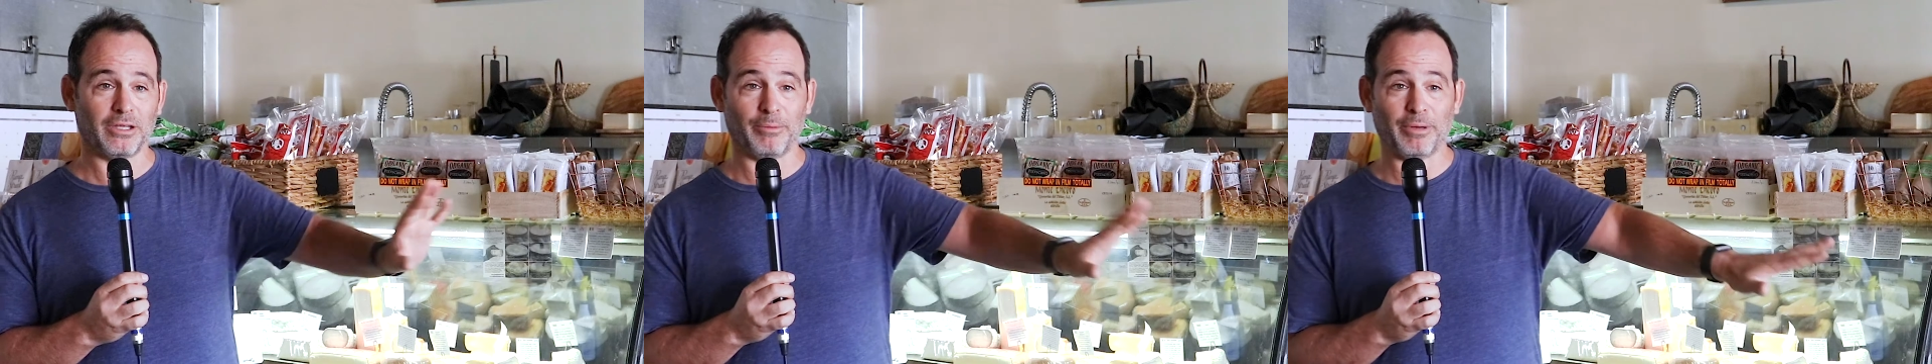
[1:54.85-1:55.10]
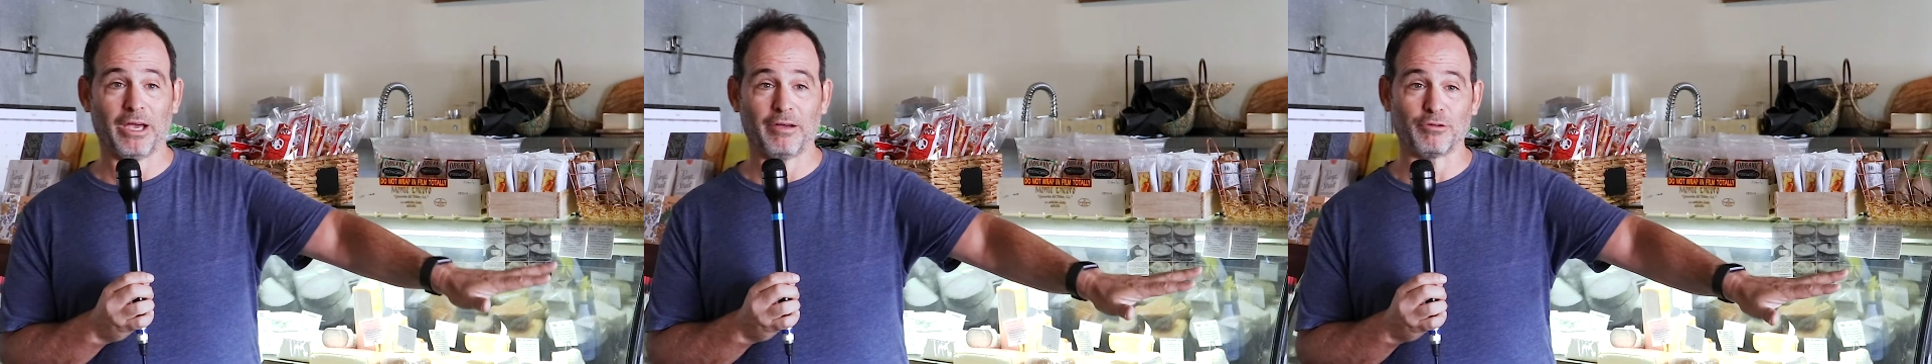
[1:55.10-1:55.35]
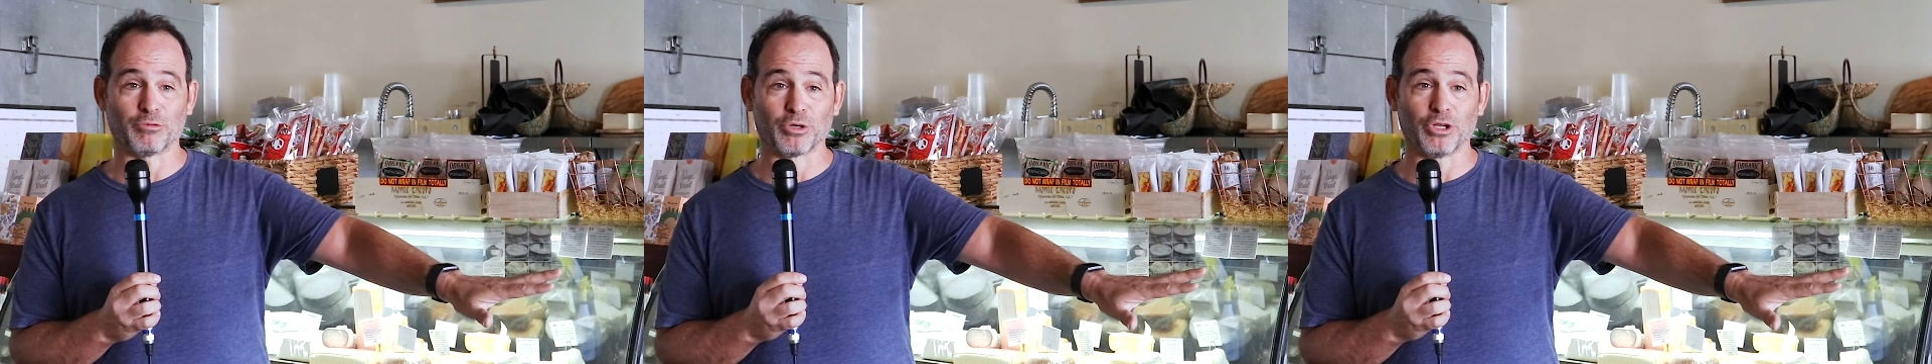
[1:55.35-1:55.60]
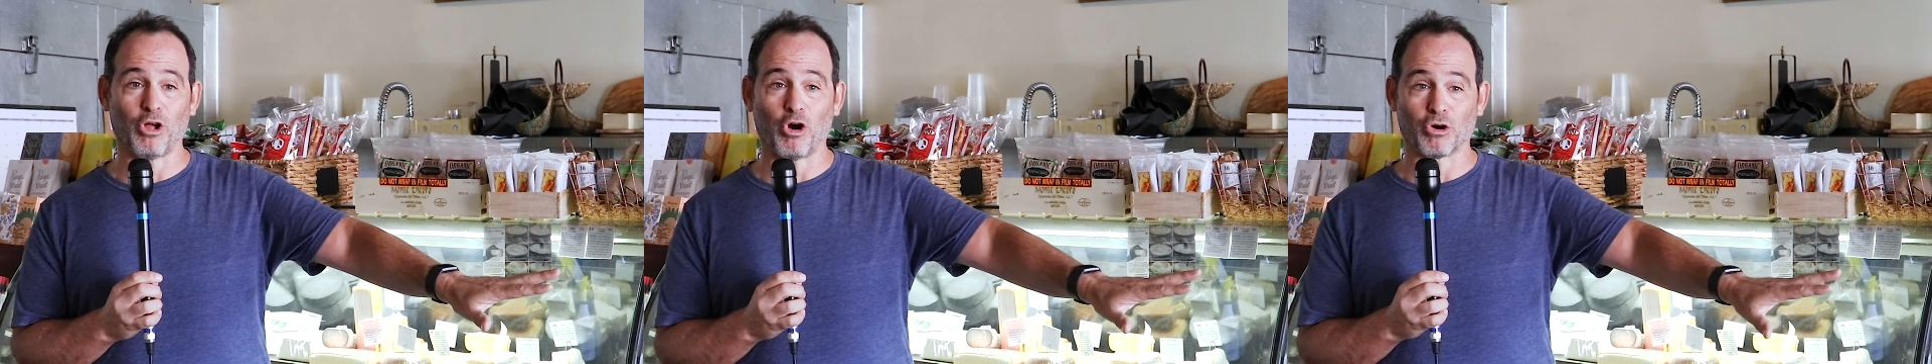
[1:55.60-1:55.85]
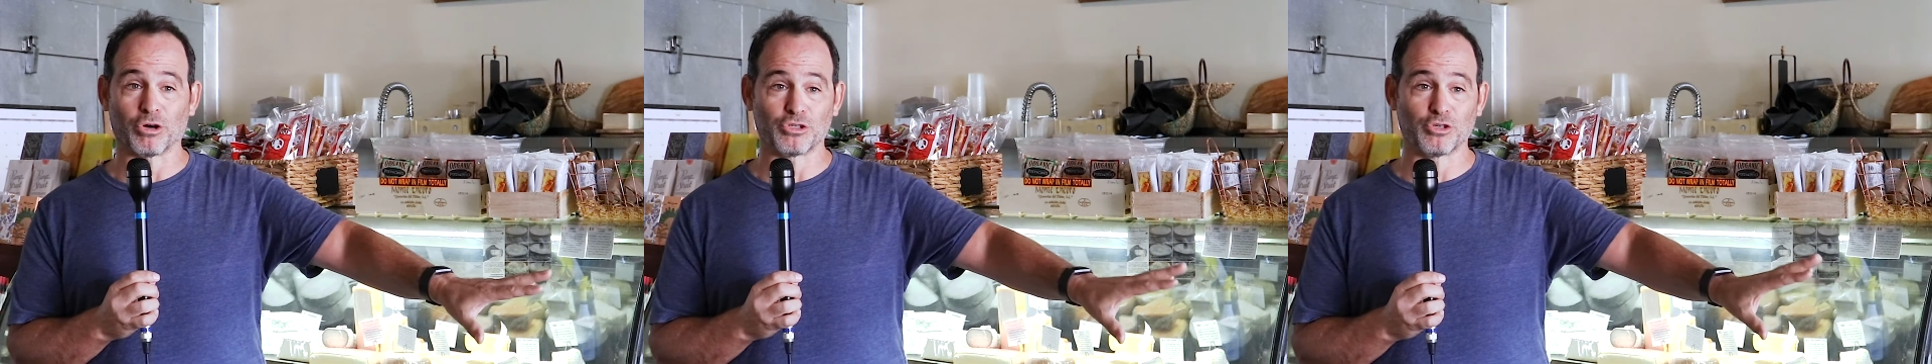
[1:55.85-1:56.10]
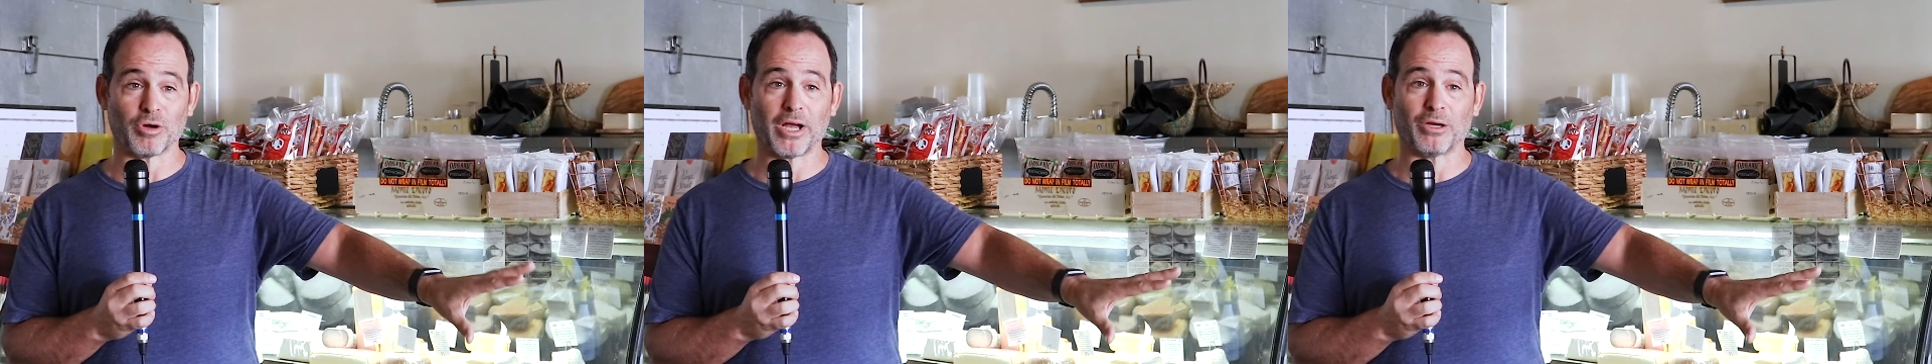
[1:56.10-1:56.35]
Let me have a real hard,
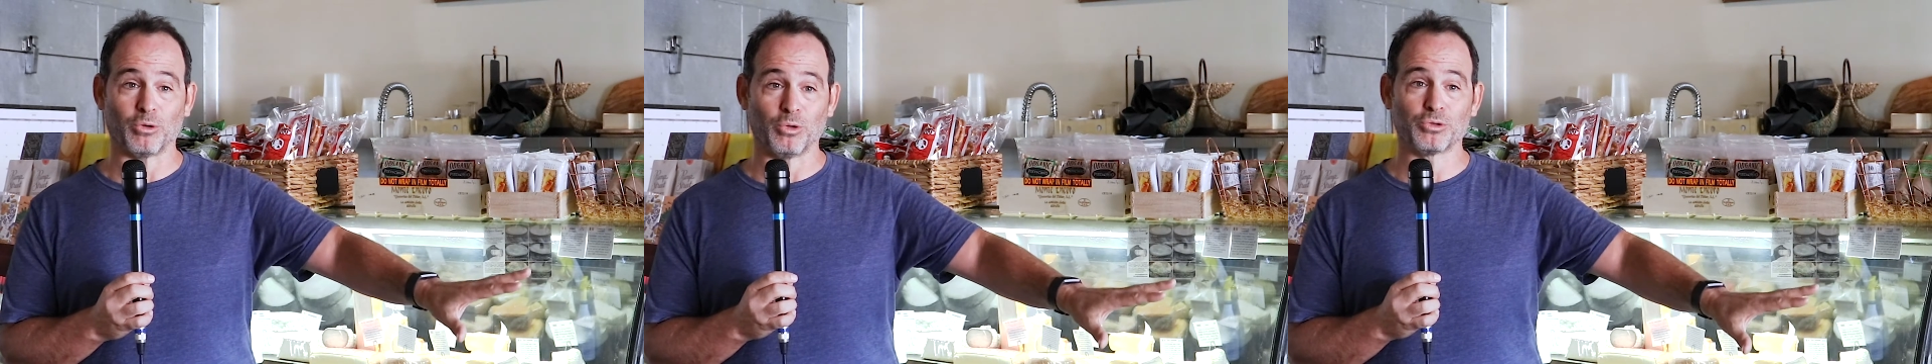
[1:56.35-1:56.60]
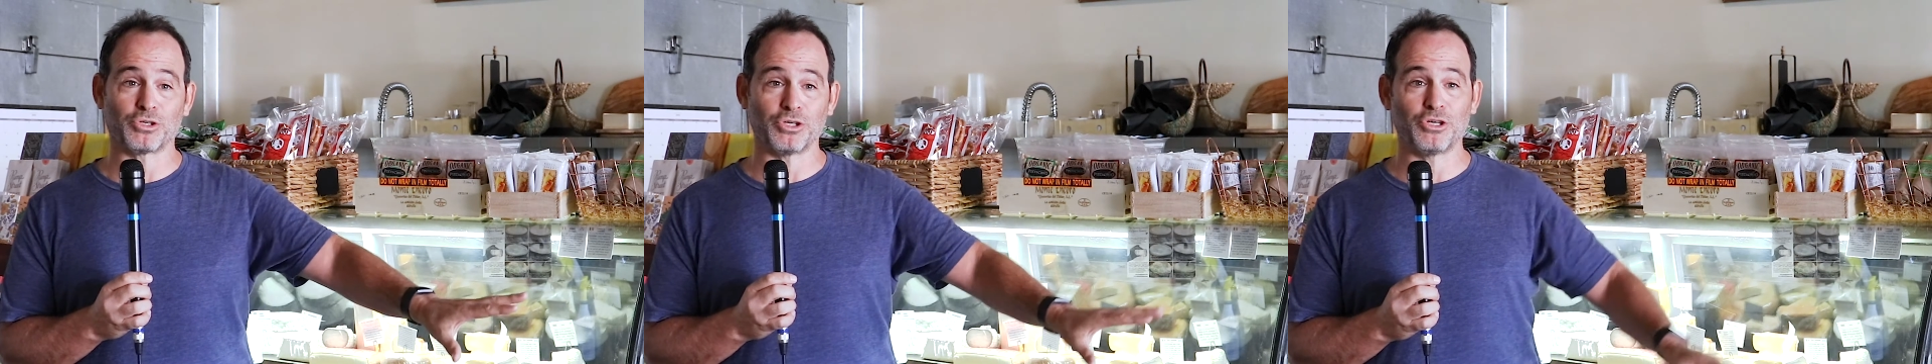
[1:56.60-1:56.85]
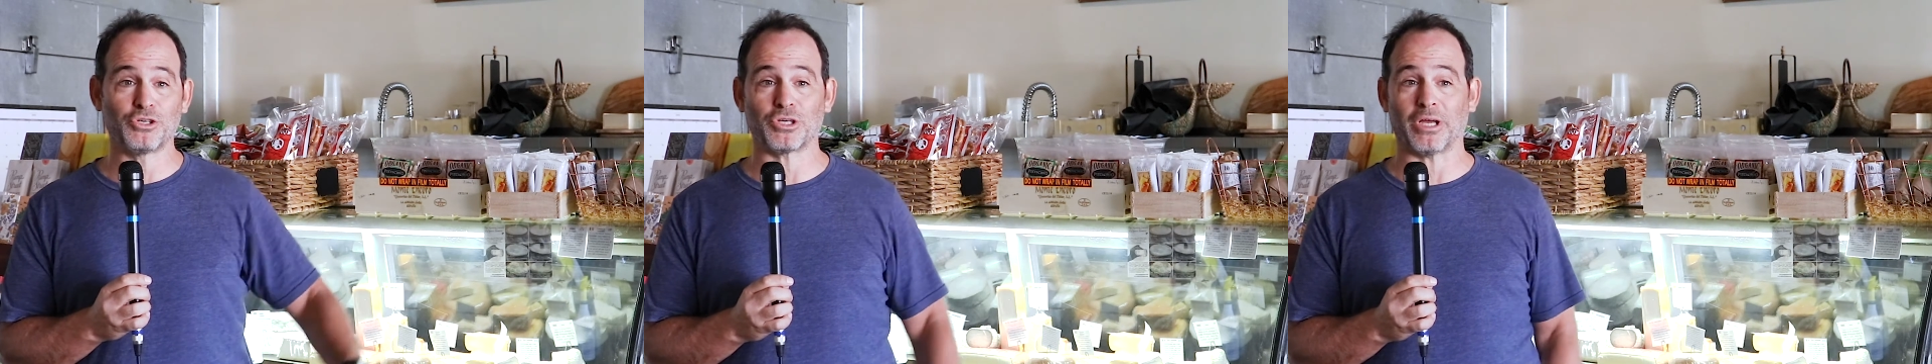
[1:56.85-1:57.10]
dry, old cheese.